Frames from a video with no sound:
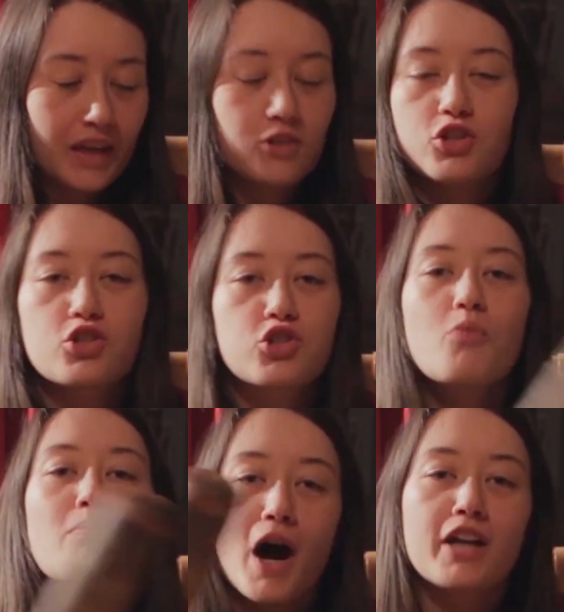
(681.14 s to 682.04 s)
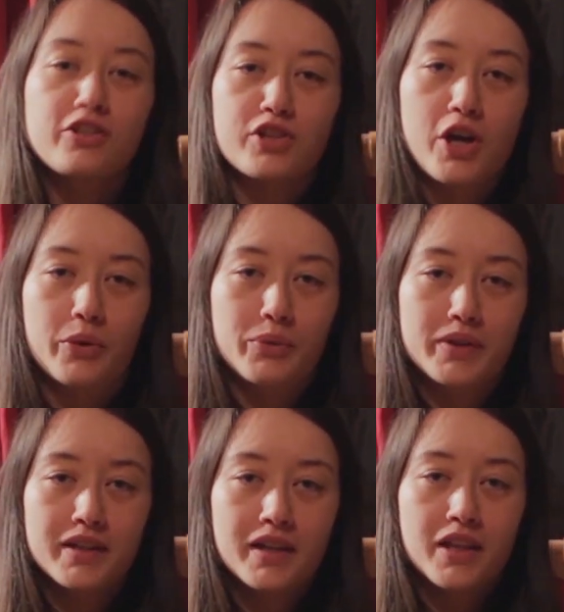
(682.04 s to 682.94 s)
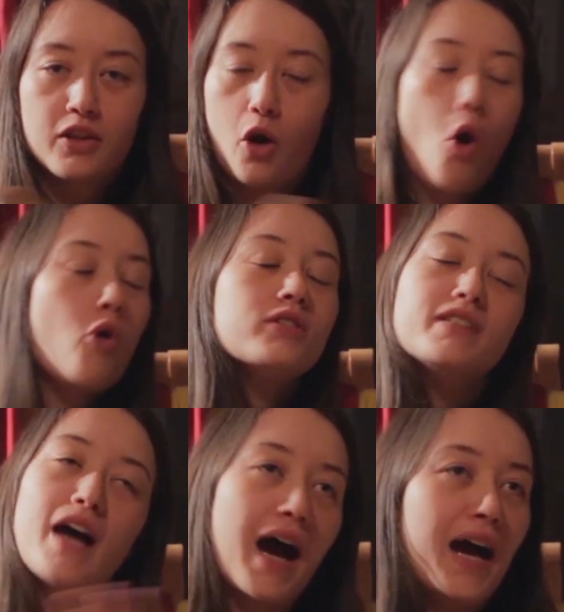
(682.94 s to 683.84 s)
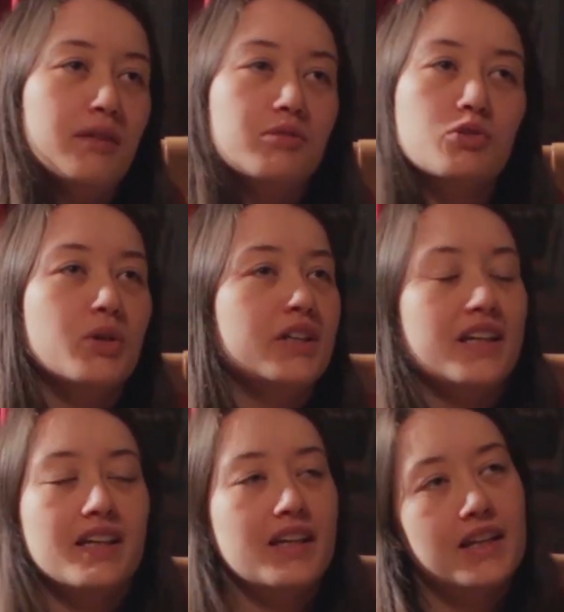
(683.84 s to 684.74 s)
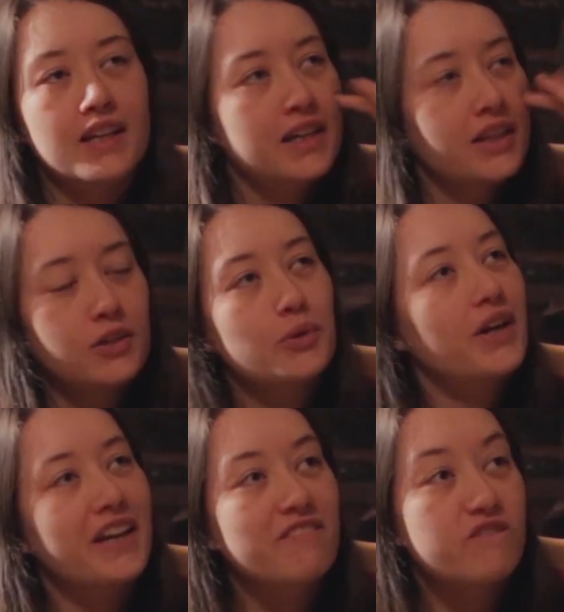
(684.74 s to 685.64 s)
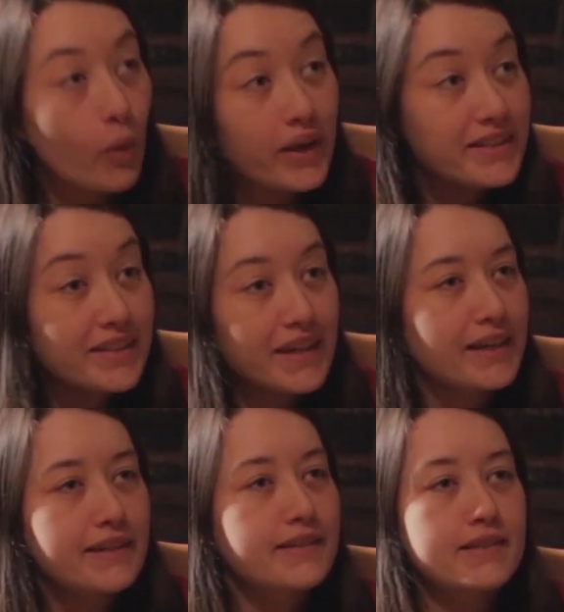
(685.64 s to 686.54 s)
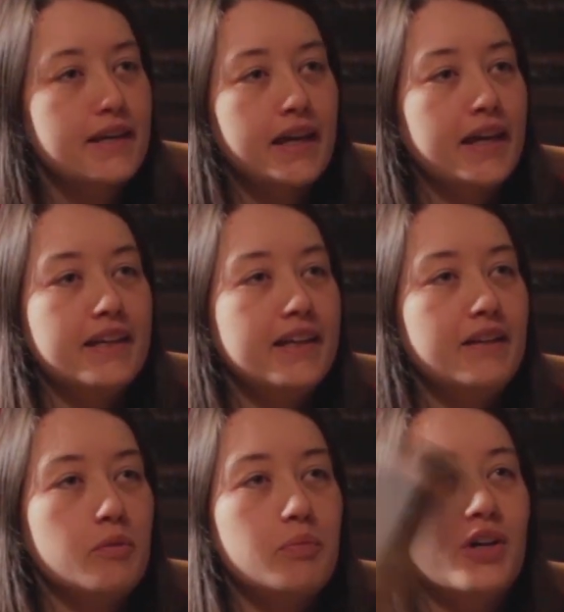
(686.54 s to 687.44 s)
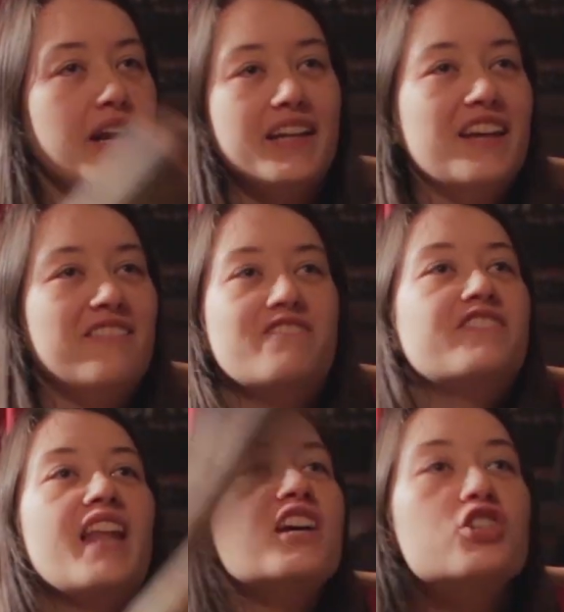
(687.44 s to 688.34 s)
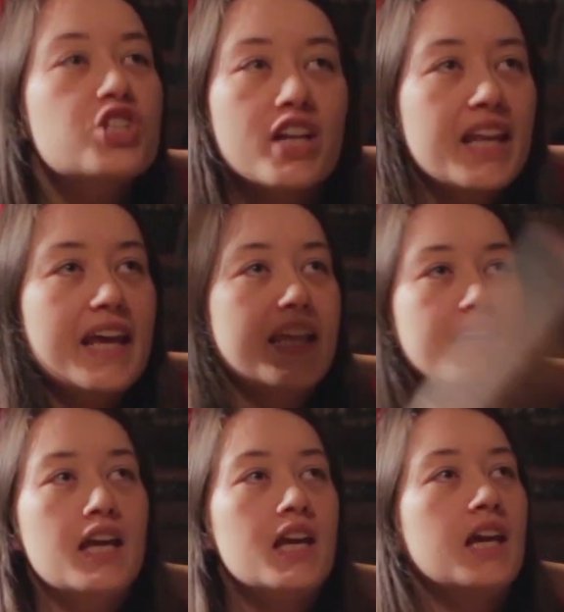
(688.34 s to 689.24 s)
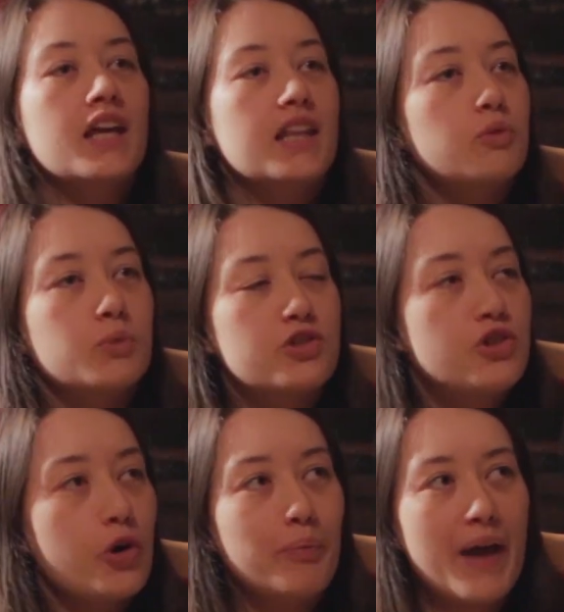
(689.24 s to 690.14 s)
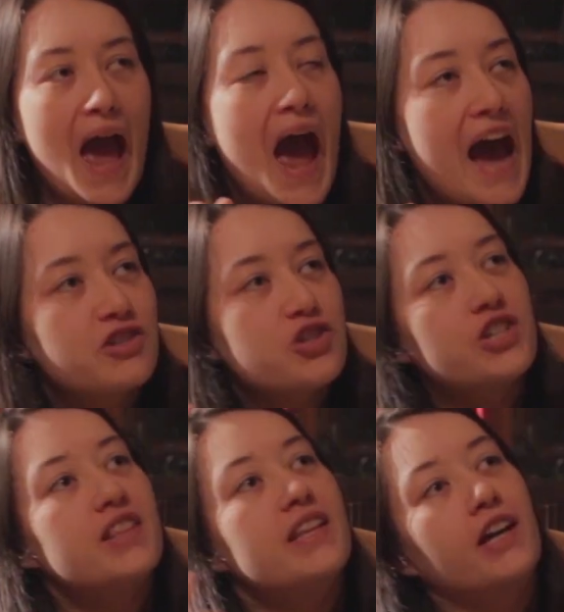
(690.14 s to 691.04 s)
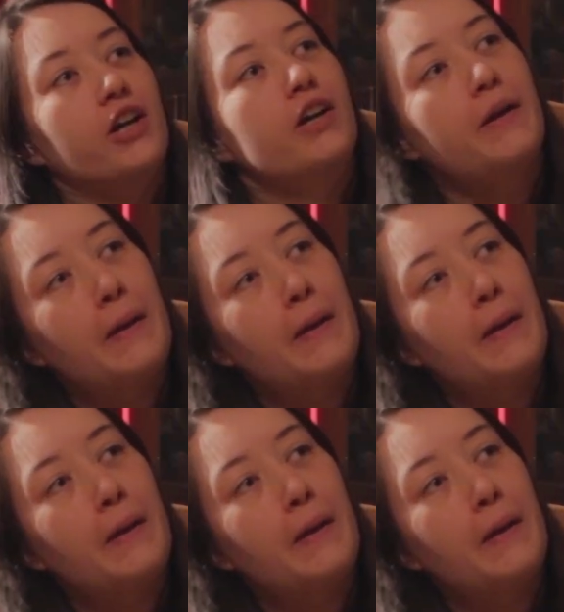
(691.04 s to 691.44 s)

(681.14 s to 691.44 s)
He's just so monotone the whole time. There weren't any voices. He didn't even put any inflection in. There was no passion there.